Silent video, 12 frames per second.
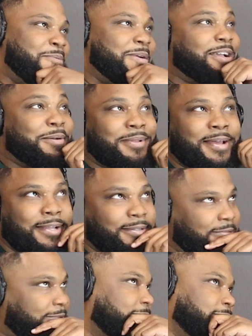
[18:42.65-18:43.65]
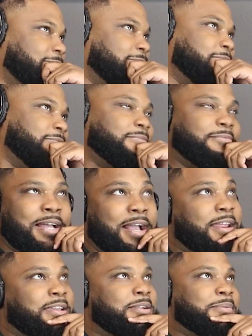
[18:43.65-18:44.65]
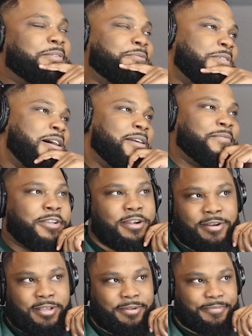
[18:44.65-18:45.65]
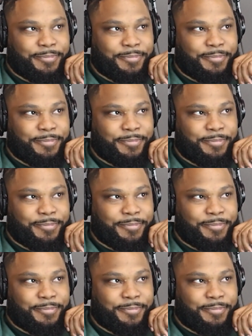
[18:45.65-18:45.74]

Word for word: I wake up like I gotta get up like five thirty.